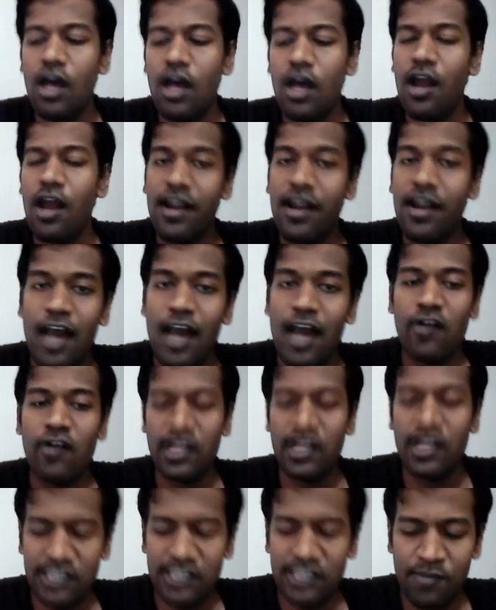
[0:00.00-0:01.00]
Now
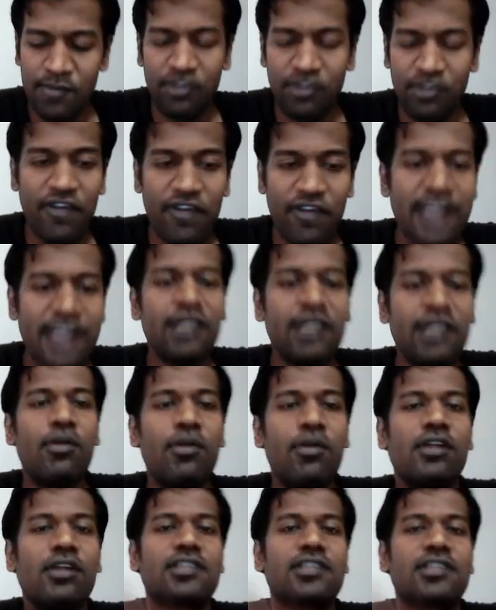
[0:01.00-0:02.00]
let's come to the final
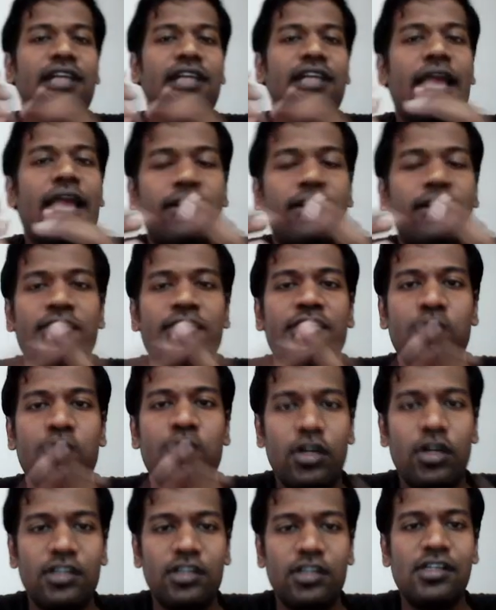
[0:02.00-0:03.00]
block, that's the calculus
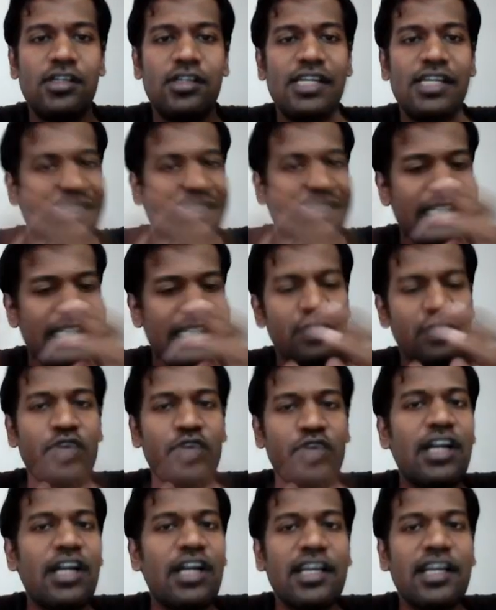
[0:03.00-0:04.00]
block. See the
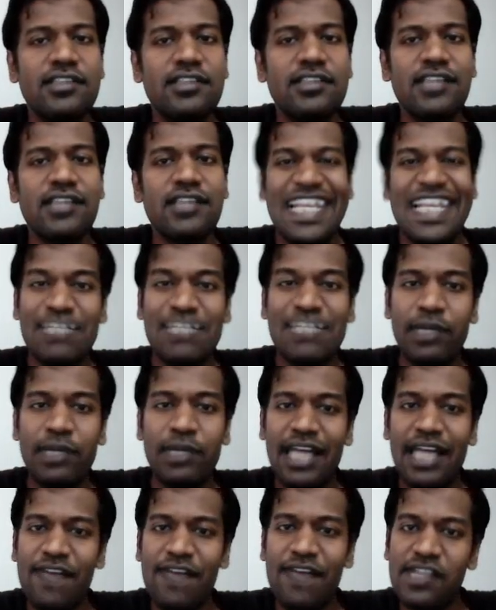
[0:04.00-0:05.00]
student X, he has built
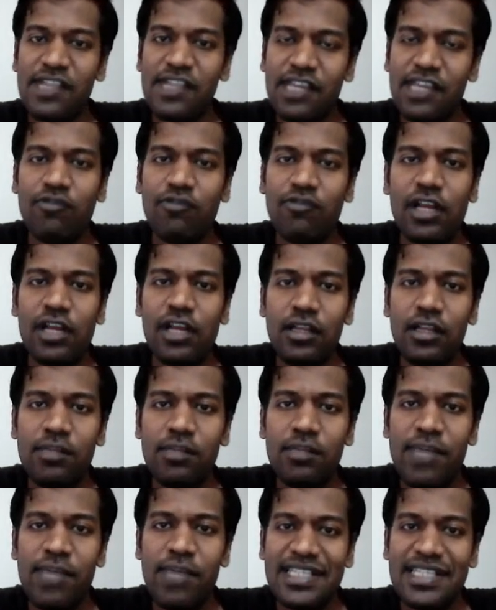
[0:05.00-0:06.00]
everything well, the
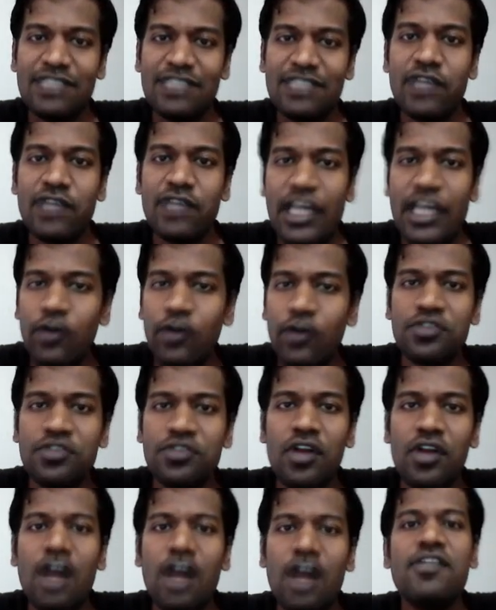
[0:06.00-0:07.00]
base is very good, so
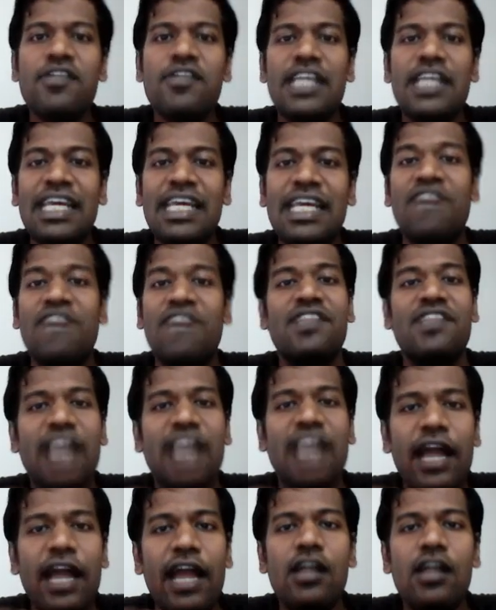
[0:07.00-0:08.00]
now he can
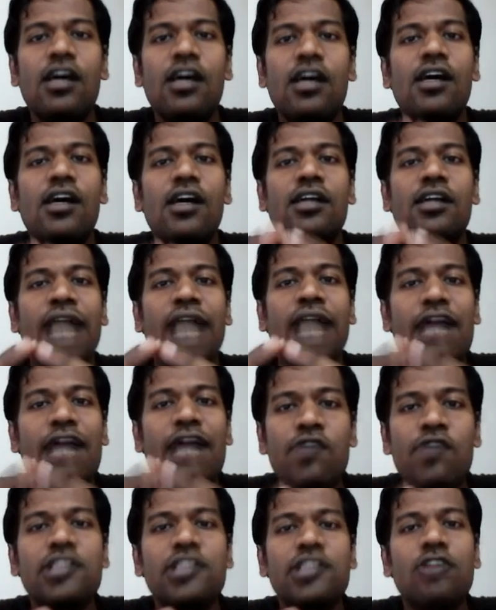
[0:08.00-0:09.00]
withstand the
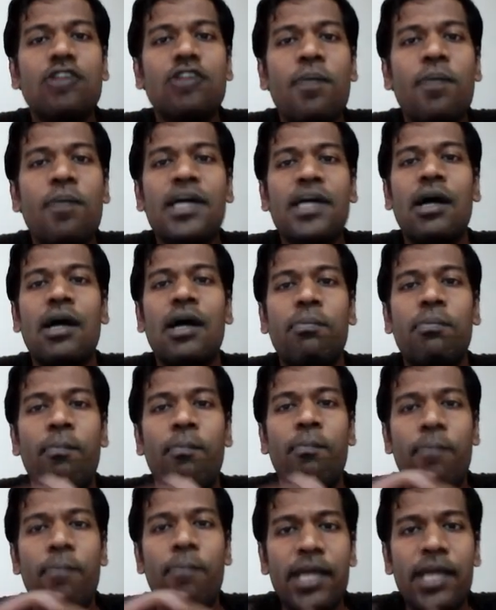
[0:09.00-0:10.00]
advanced topic
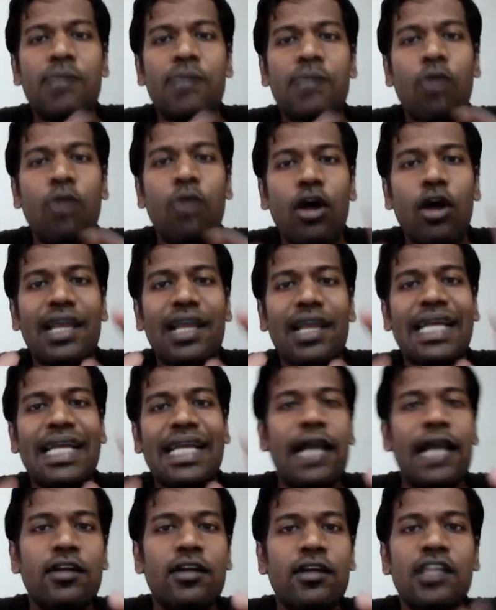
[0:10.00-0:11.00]
of big block like
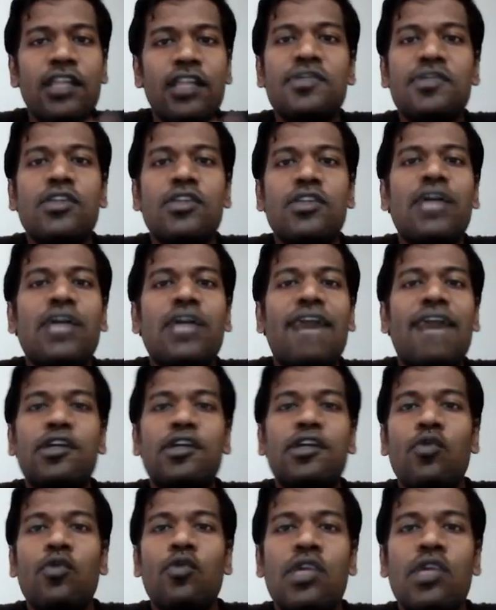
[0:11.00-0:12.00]
calculus without having
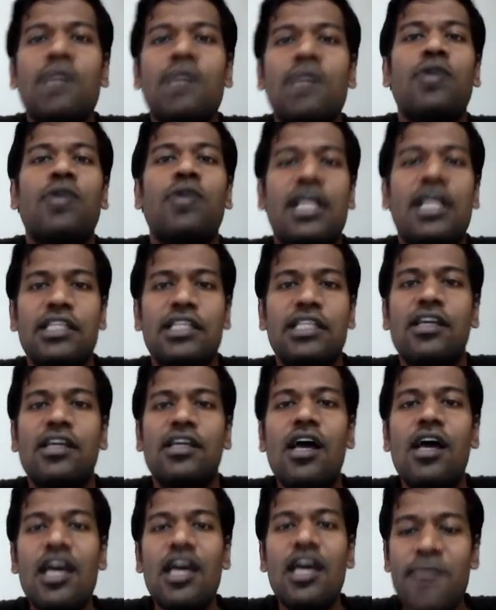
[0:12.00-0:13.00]
to worry about anything.
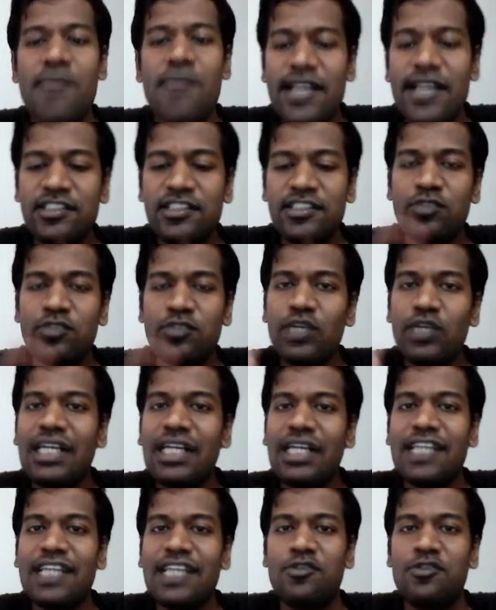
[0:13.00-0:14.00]
Imagine a student
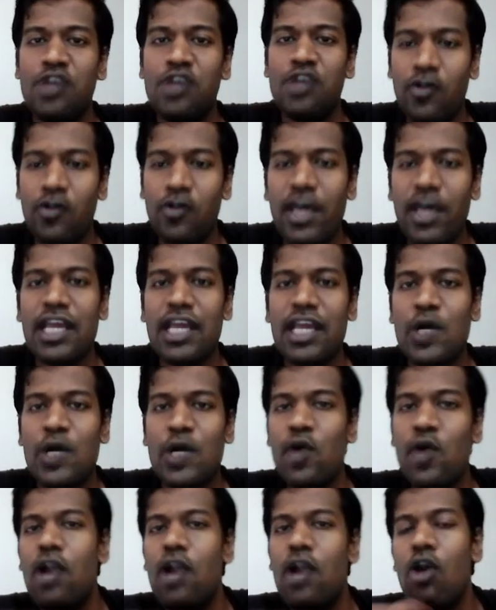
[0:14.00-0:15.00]
like student Y
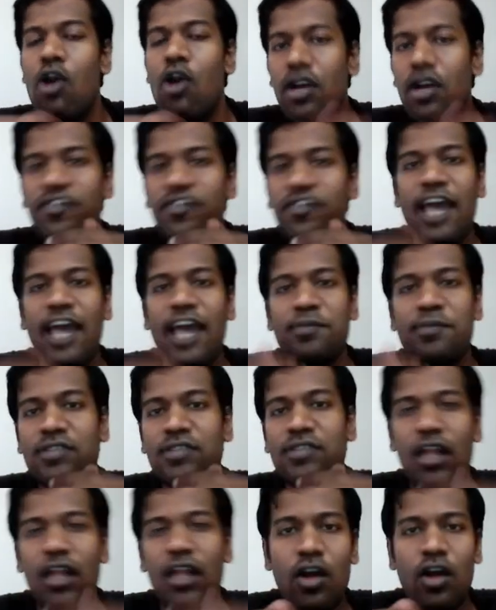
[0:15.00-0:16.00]
who had a lot of gaps
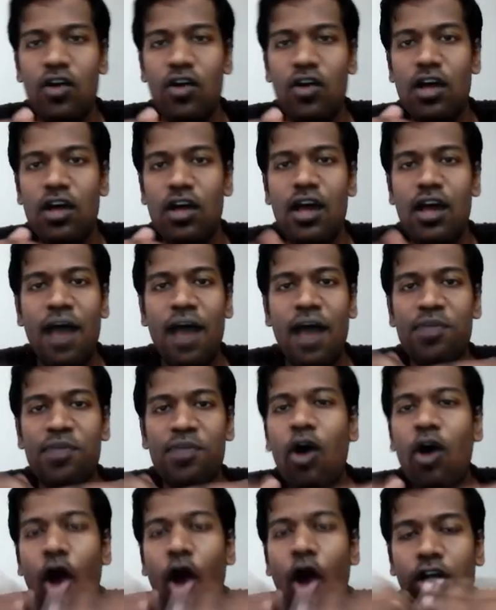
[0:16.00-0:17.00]
till now, and
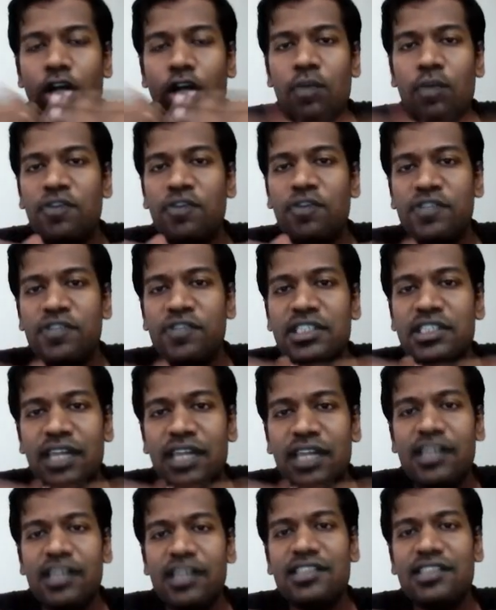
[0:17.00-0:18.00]
now on top of his
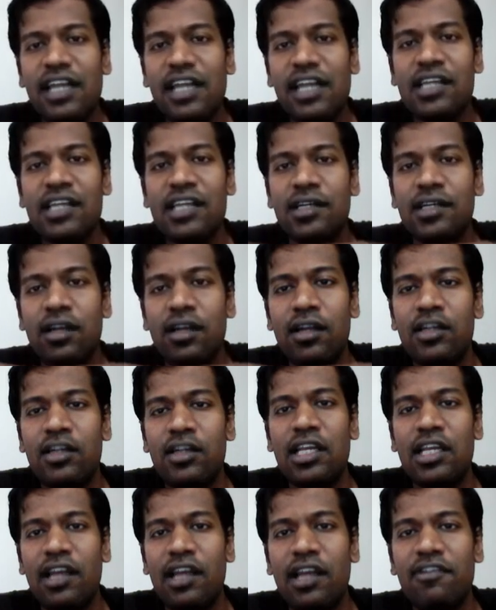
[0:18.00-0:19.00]
understanding or
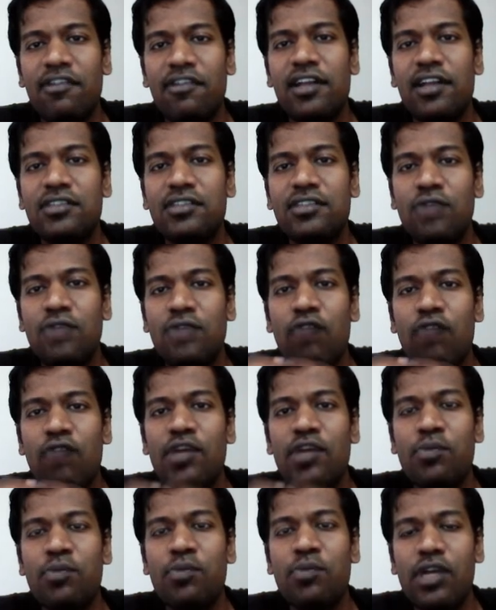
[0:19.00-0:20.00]
learning levels, now we
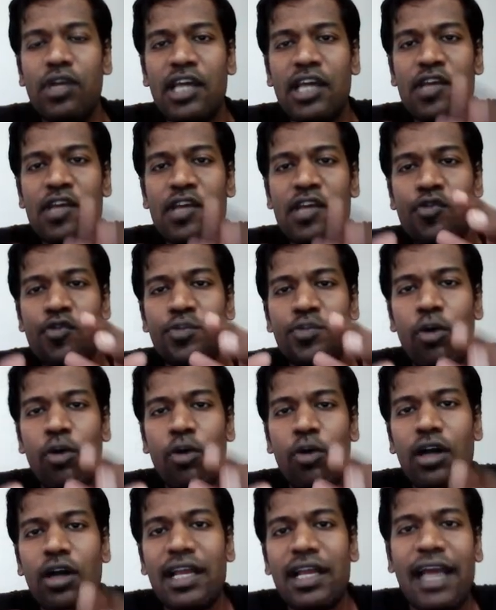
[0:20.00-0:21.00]
are putting a huge
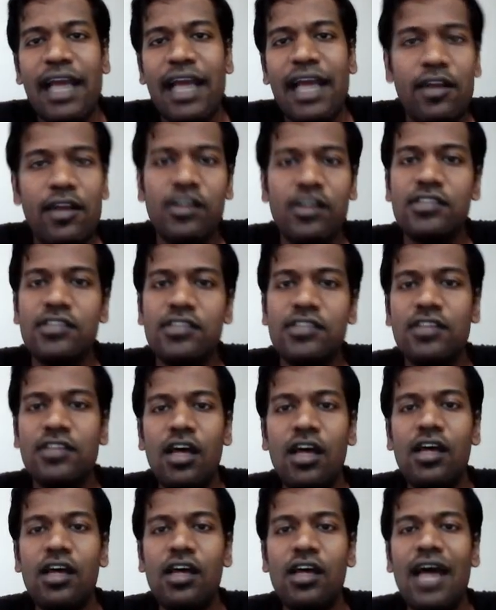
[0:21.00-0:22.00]
block like calculus,
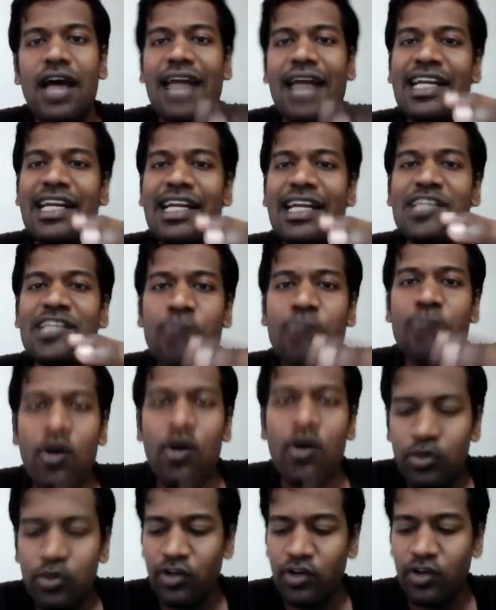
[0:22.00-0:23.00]
and it is
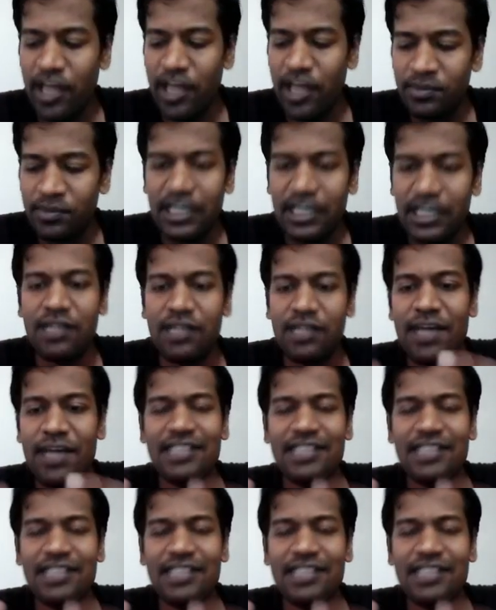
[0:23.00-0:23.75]
bound to collapse, right? Imagine